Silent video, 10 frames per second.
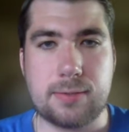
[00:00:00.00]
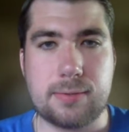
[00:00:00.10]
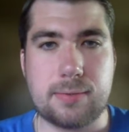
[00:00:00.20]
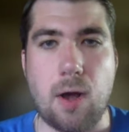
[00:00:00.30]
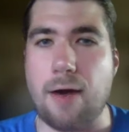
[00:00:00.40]

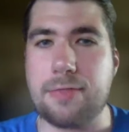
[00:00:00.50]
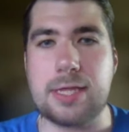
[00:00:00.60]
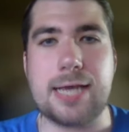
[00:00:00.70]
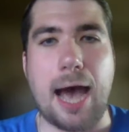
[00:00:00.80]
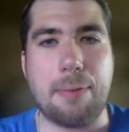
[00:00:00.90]
Off the
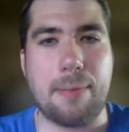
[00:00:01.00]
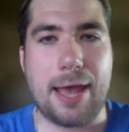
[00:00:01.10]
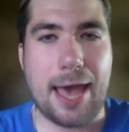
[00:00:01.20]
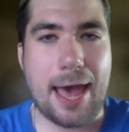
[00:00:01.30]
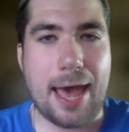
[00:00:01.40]
top of my
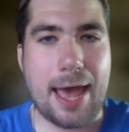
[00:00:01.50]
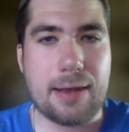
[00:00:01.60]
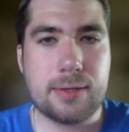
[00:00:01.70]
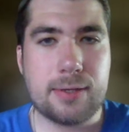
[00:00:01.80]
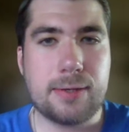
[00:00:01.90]
head,
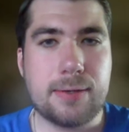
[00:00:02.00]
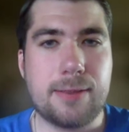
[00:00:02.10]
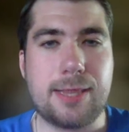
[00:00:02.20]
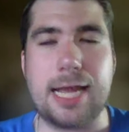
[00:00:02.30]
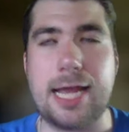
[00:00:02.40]

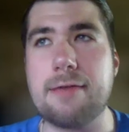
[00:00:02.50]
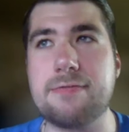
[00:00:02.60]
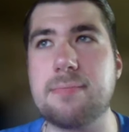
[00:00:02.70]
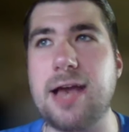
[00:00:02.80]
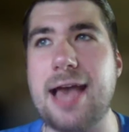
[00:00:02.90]
thinking of
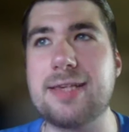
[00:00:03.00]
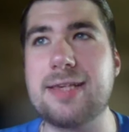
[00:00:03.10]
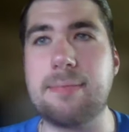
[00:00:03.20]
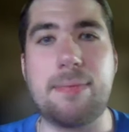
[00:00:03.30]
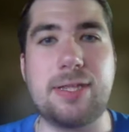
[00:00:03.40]
some guys
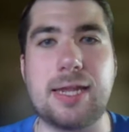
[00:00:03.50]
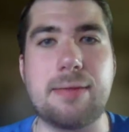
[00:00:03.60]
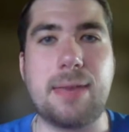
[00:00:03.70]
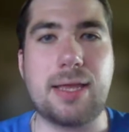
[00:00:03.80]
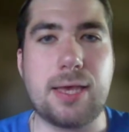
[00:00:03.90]
that maybe
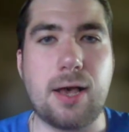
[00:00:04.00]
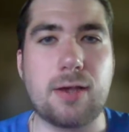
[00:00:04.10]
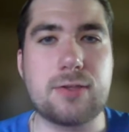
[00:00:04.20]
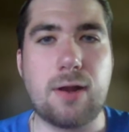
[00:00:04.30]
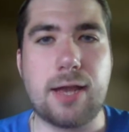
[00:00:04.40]
didn't make the
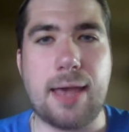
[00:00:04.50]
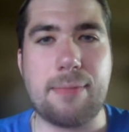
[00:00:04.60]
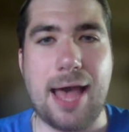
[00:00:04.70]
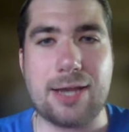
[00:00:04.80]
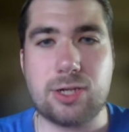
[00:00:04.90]
all-star game
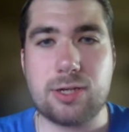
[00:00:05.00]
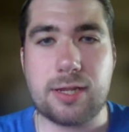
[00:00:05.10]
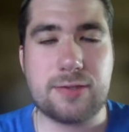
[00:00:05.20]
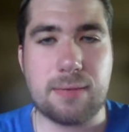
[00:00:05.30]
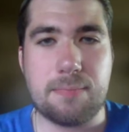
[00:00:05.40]
last year that
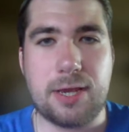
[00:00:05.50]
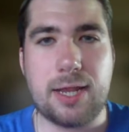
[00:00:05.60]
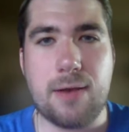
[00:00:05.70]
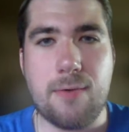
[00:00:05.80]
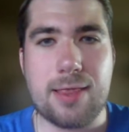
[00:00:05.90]
he's
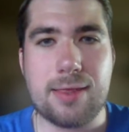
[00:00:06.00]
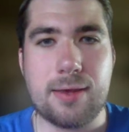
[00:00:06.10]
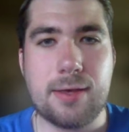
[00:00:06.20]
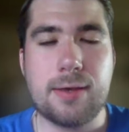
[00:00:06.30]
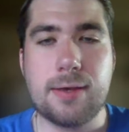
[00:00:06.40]
competing with,
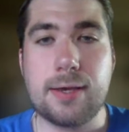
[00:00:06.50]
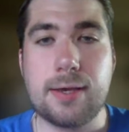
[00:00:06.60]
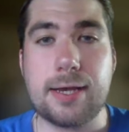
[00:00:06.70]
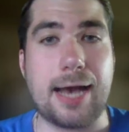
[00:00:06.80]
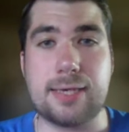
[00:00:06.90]

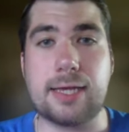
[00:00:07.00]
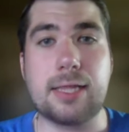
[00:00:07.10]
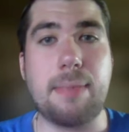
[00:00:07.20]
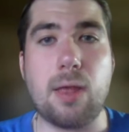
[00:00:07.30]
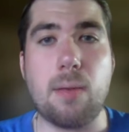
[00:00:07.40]
guys like
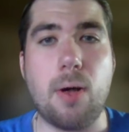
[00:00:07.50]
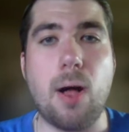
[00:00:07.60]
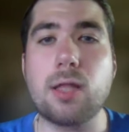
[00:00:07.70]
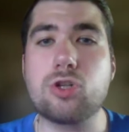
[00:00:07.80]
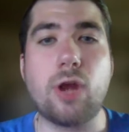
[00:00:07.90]
LaMelo
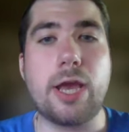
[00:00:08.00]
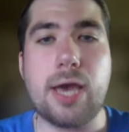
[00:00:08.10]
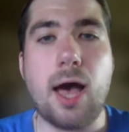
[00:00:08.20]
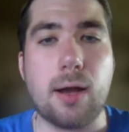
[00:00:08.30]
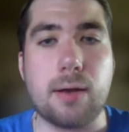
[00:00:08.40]
Ball, Trey
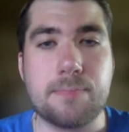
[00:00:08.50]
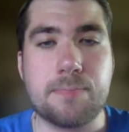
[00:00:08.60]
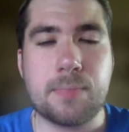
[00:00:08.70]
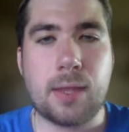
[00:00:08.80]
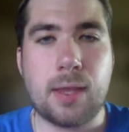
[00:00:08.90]
Young.
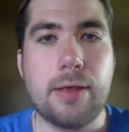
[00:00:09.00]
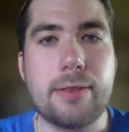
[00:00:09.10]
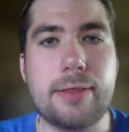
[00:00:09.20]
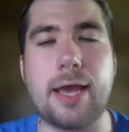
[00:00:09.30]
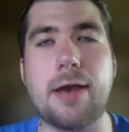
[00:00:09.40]

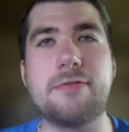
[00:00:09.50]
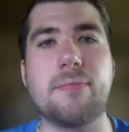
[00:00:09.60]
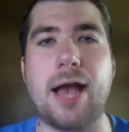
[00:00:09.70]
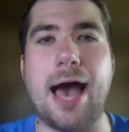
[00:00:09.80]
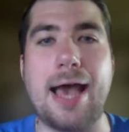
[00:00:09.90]
Thinking of
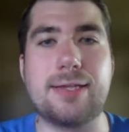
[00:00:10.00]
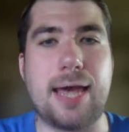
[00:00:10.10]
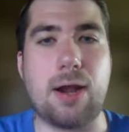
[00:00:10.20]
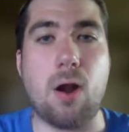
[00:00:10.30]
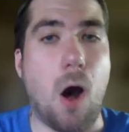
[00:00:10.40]
some guys
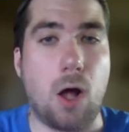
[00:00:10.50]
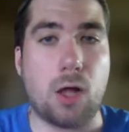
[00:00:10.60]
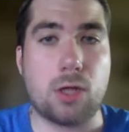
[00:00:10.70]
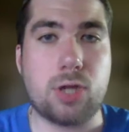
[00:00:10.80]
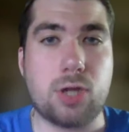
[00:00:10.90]
that are
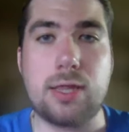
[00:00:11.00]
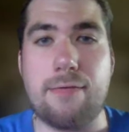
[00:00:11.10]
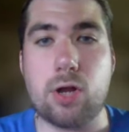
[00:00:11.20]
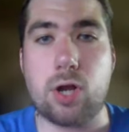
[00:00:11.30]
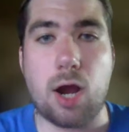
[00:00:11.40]
all-star
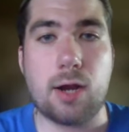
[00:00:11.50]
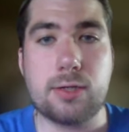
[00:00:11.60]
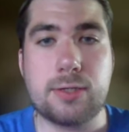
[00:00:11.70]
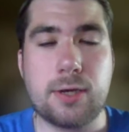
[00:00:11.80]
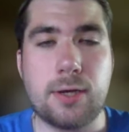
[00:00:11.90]
level
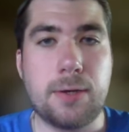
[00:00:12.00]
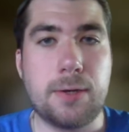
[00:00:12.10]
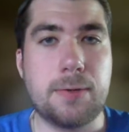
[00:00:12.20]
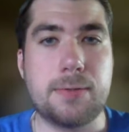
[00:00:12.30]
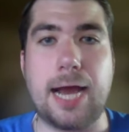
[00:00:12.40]
guards,
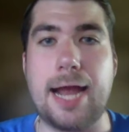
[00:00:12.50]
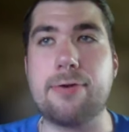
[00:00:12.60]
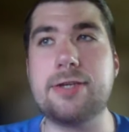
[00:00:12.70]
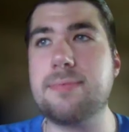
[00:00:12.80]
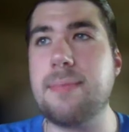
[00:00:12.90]

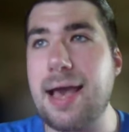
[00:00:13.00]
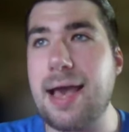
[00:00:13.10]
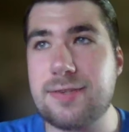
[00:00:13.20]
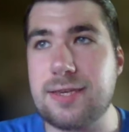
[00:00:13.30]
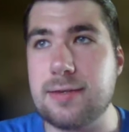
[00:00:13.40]
Tyrese Maxey.